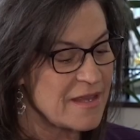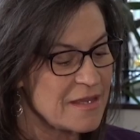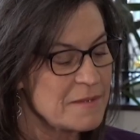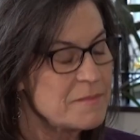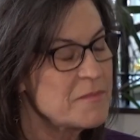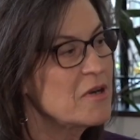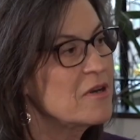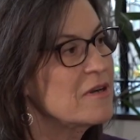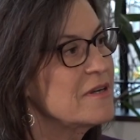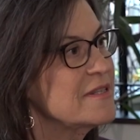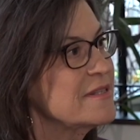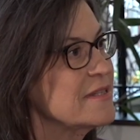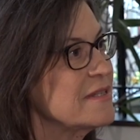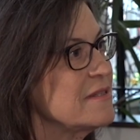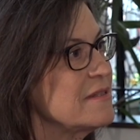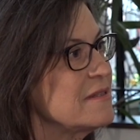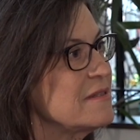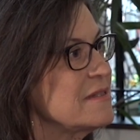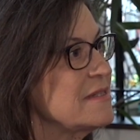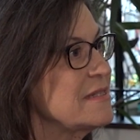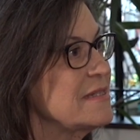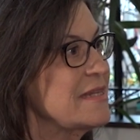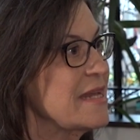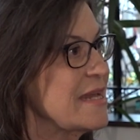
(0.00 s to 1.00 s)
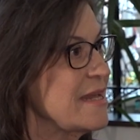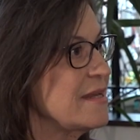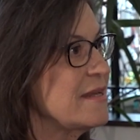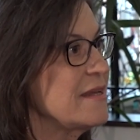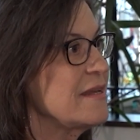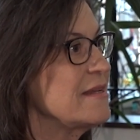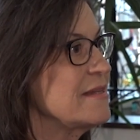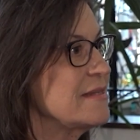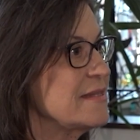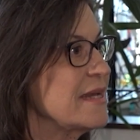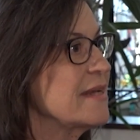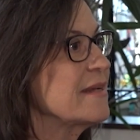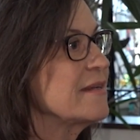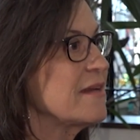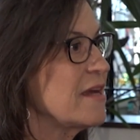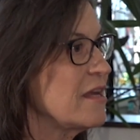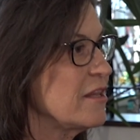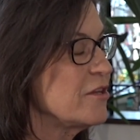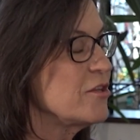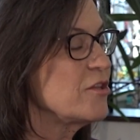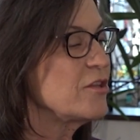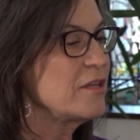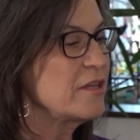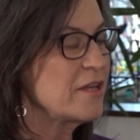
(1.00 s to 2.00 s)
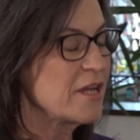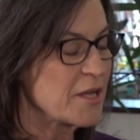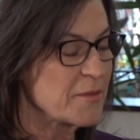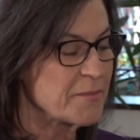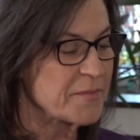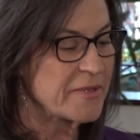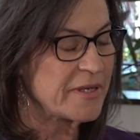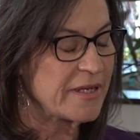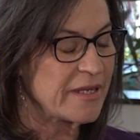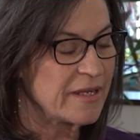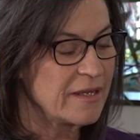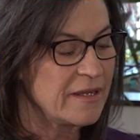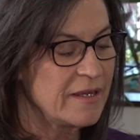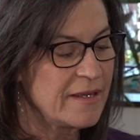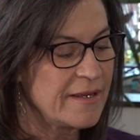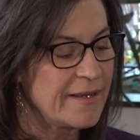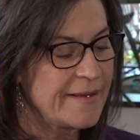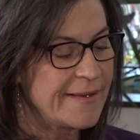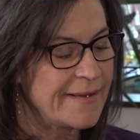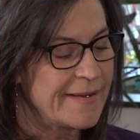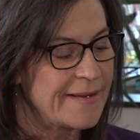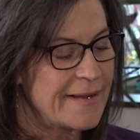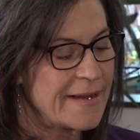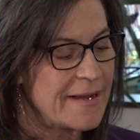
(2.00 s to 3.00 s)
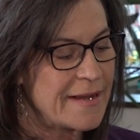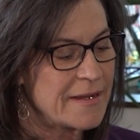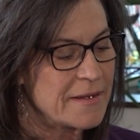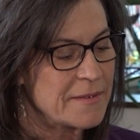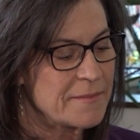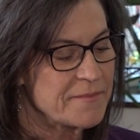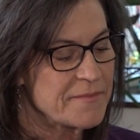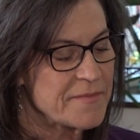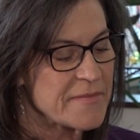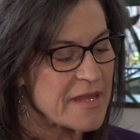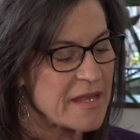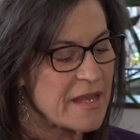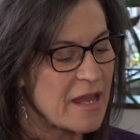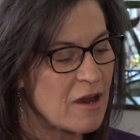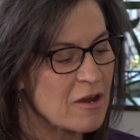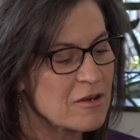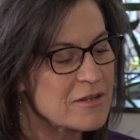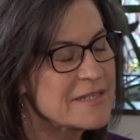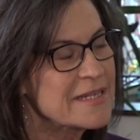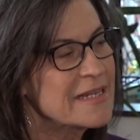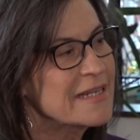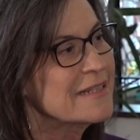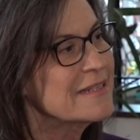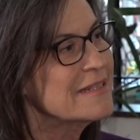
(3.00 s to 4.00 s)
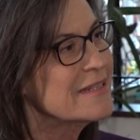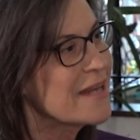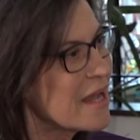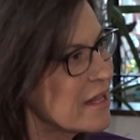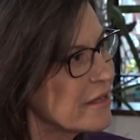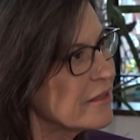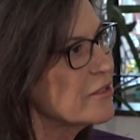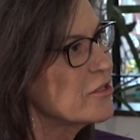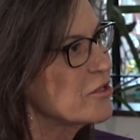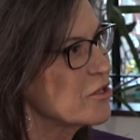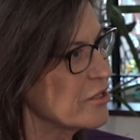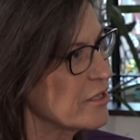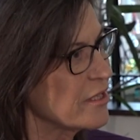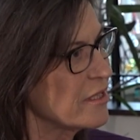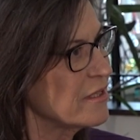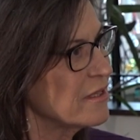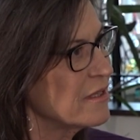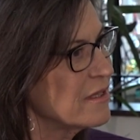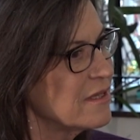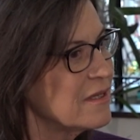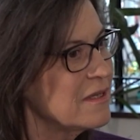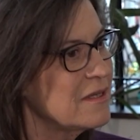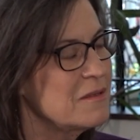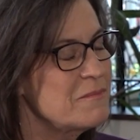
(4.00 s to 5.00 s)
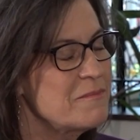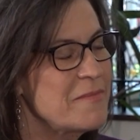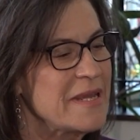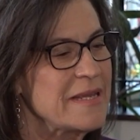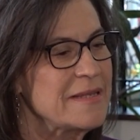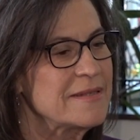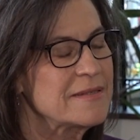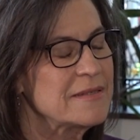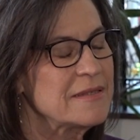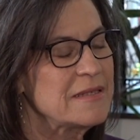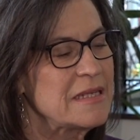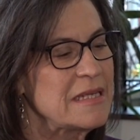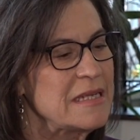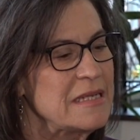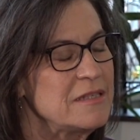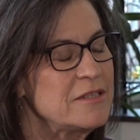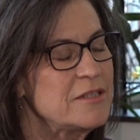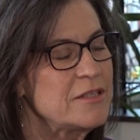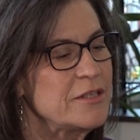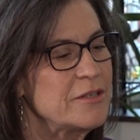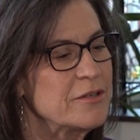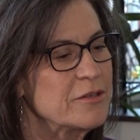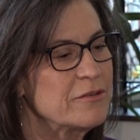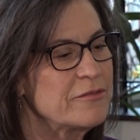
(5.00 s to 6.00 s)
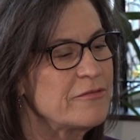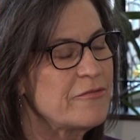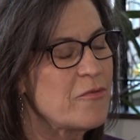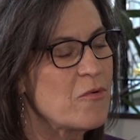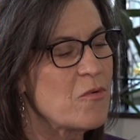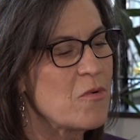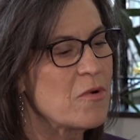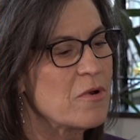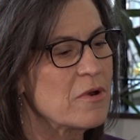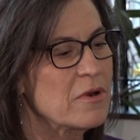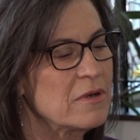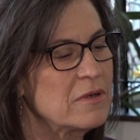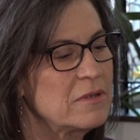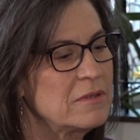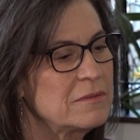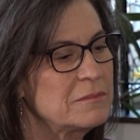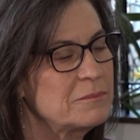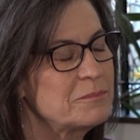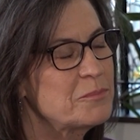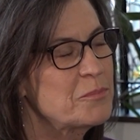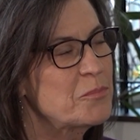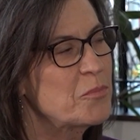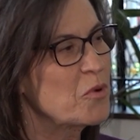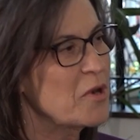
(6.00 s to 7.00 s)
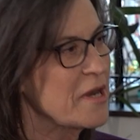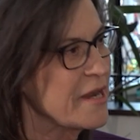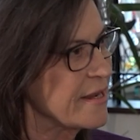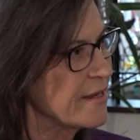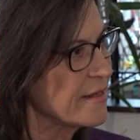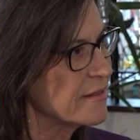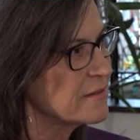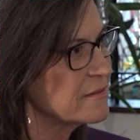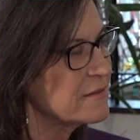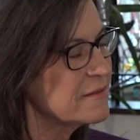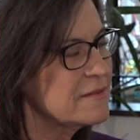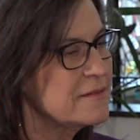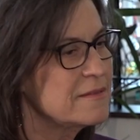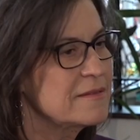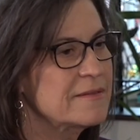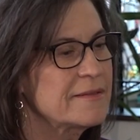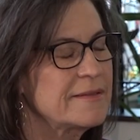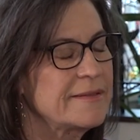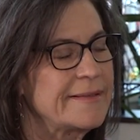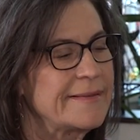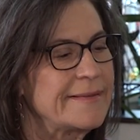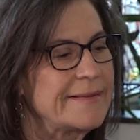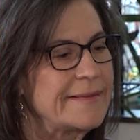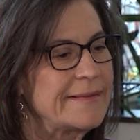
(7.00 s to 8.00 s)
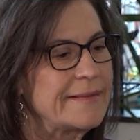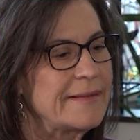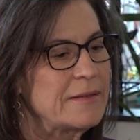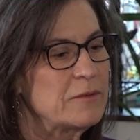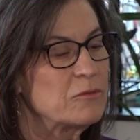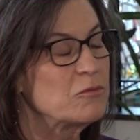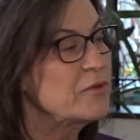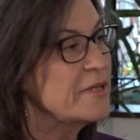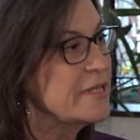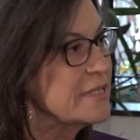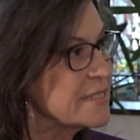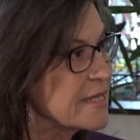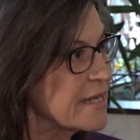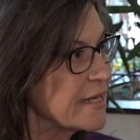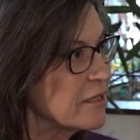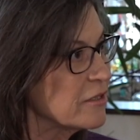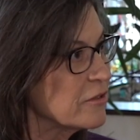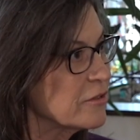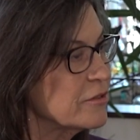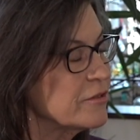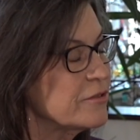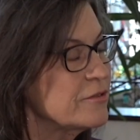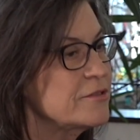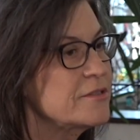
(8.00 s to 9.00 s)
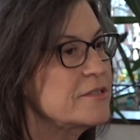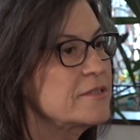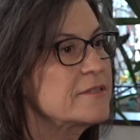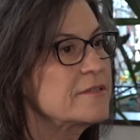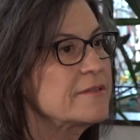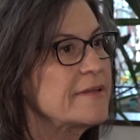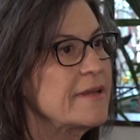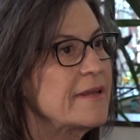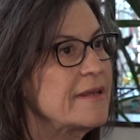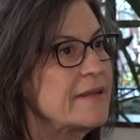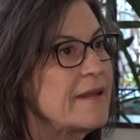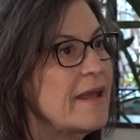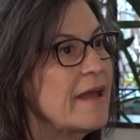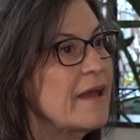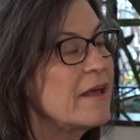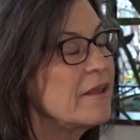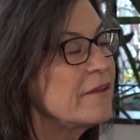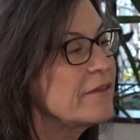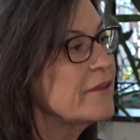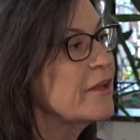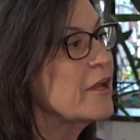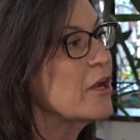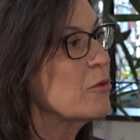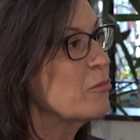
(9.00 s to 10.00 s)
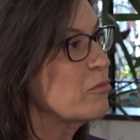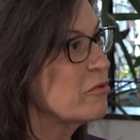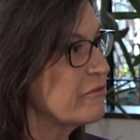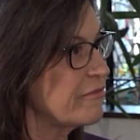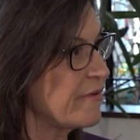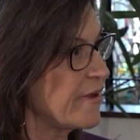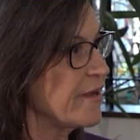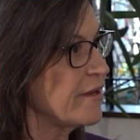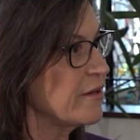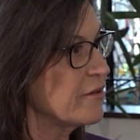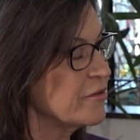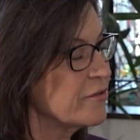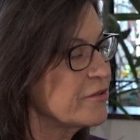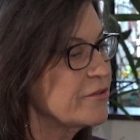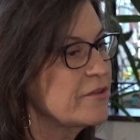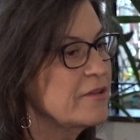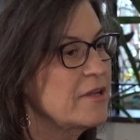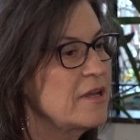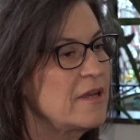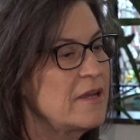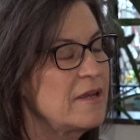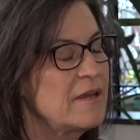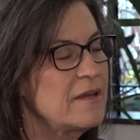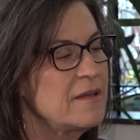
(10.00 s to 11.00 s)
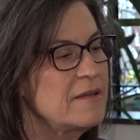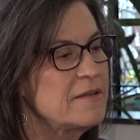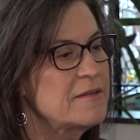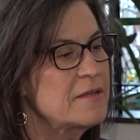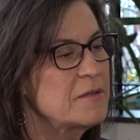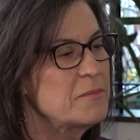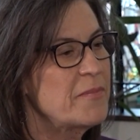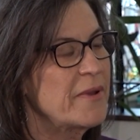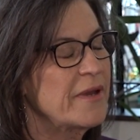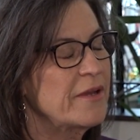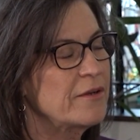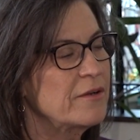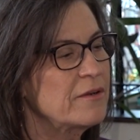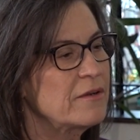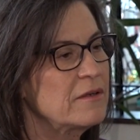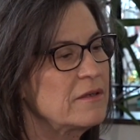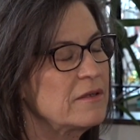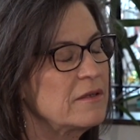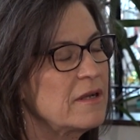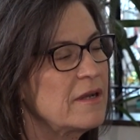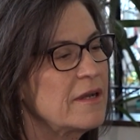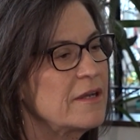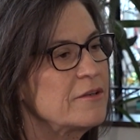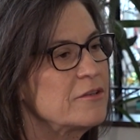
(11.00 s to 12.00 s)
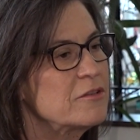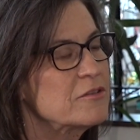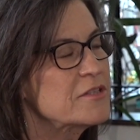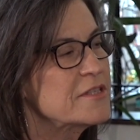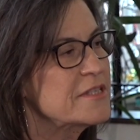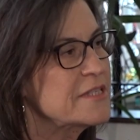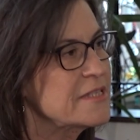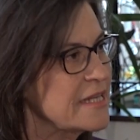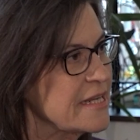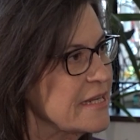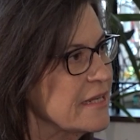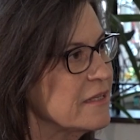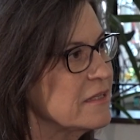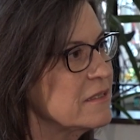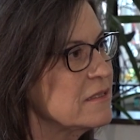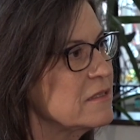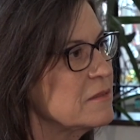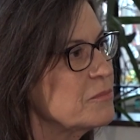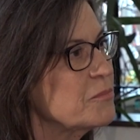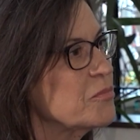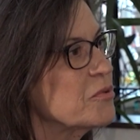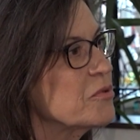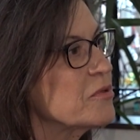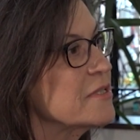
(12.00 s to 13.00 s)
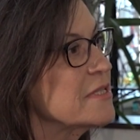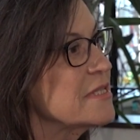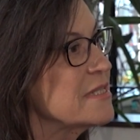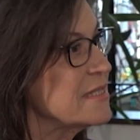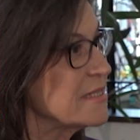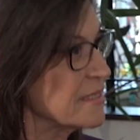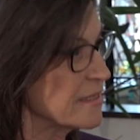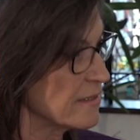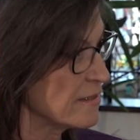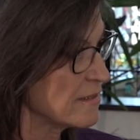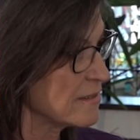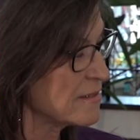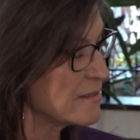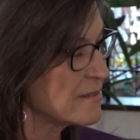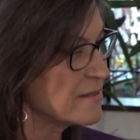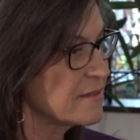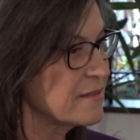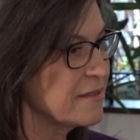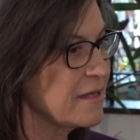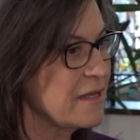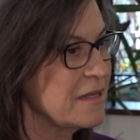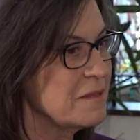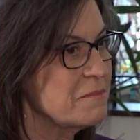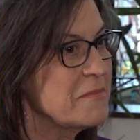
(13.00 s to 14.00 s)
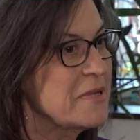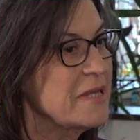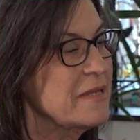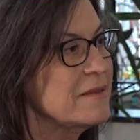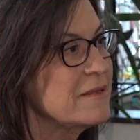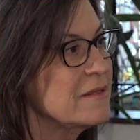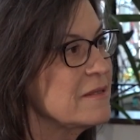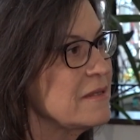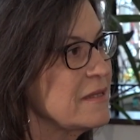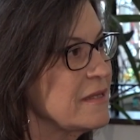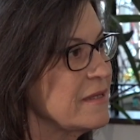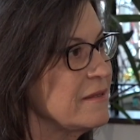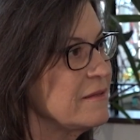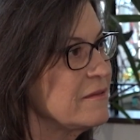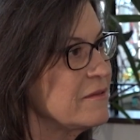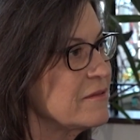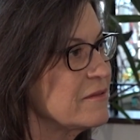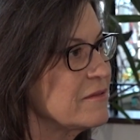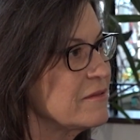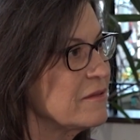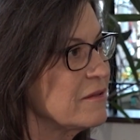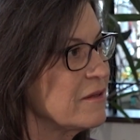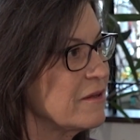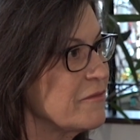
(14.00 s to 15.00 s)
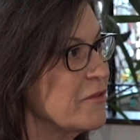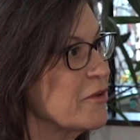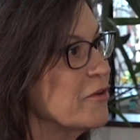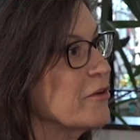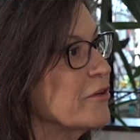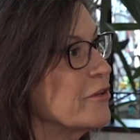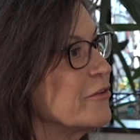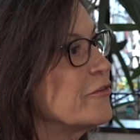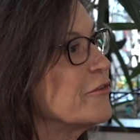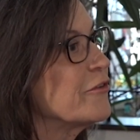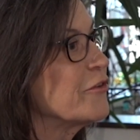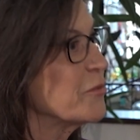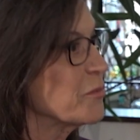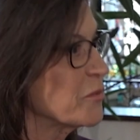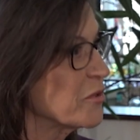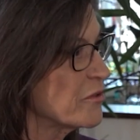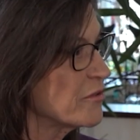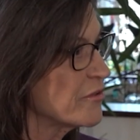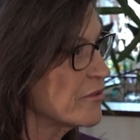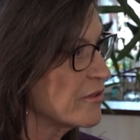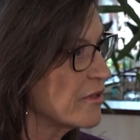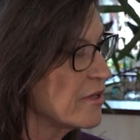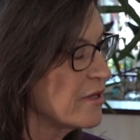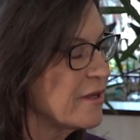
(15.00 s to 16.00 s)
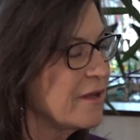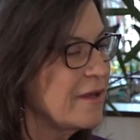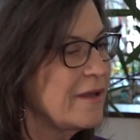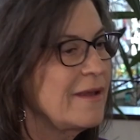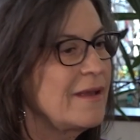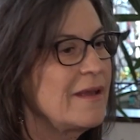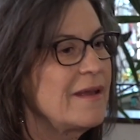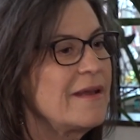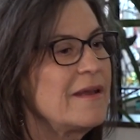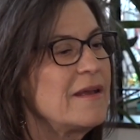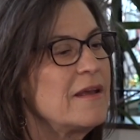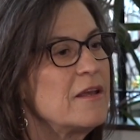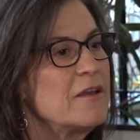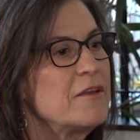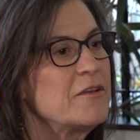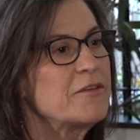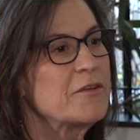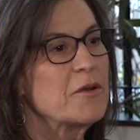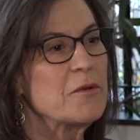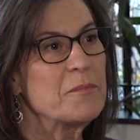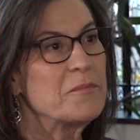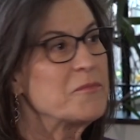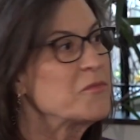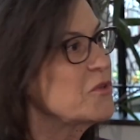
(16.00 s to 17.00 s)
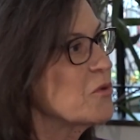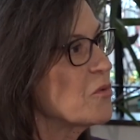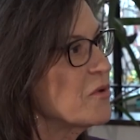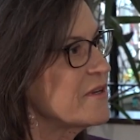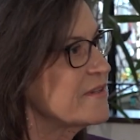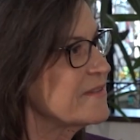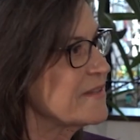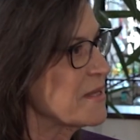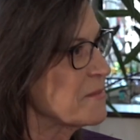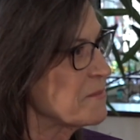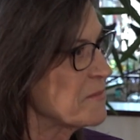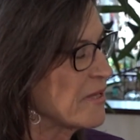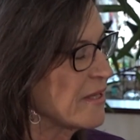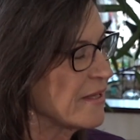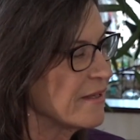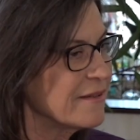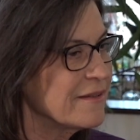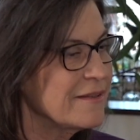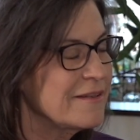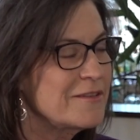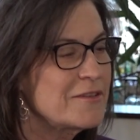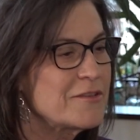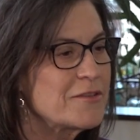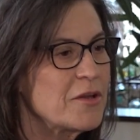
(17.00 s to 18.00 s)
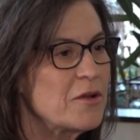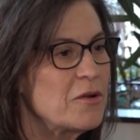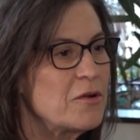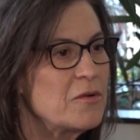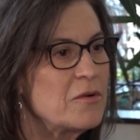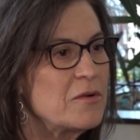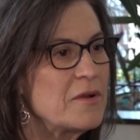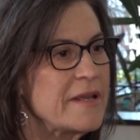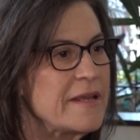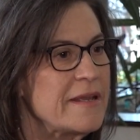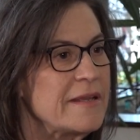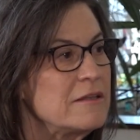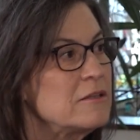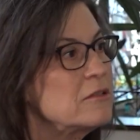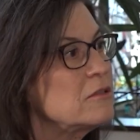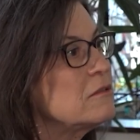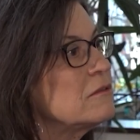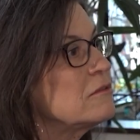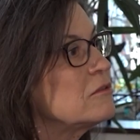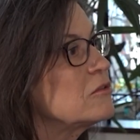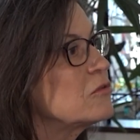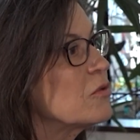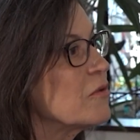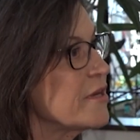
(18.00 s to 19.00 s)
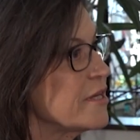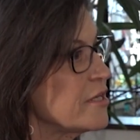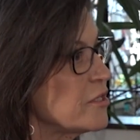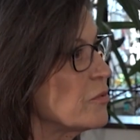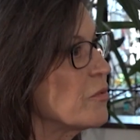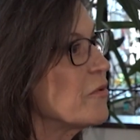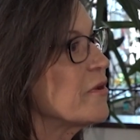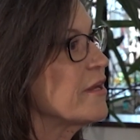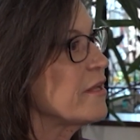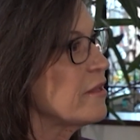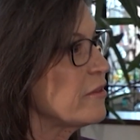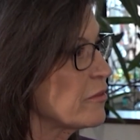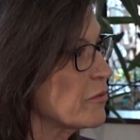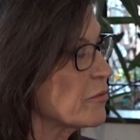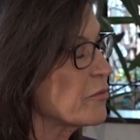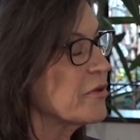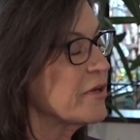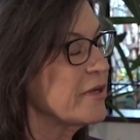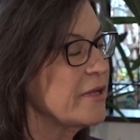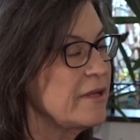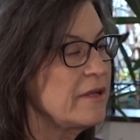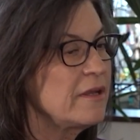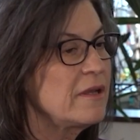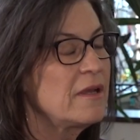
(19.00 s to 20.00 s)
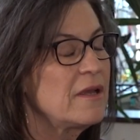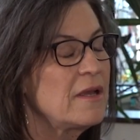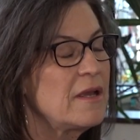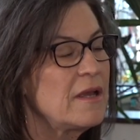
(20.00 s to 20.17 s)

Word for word: Inmar is a data and technology company. Um, our technology makes it easier for brands, retailers, and healthcare providers to better understand, predict, and meet the needs of their consumers. Sure. So, so what does that mean? So, in 2023,